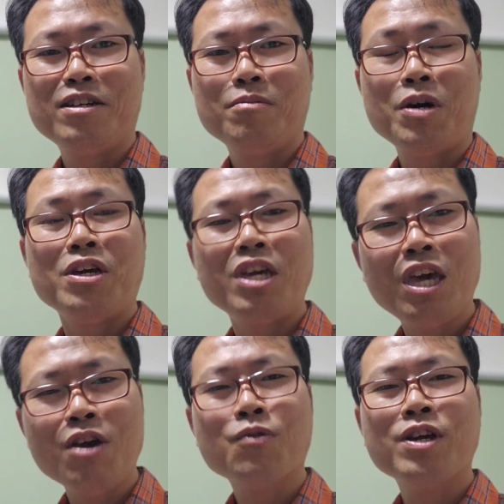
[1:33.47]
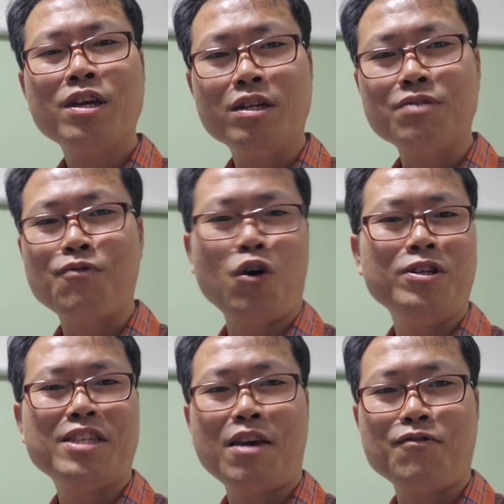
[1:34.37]
by hearing His
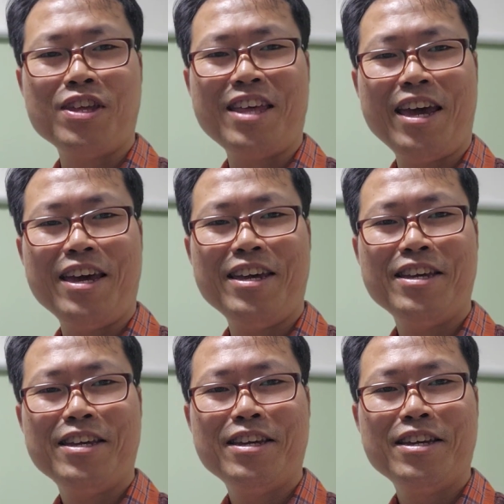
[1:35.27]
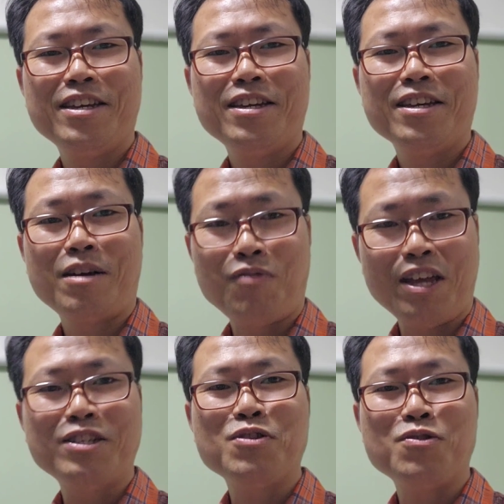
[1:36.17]
voice every day. God
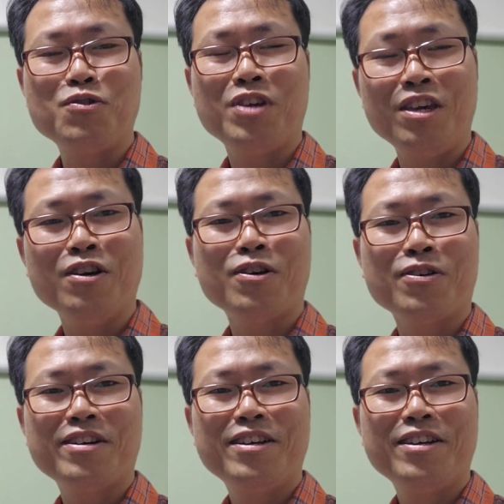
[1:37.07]
bless you to hear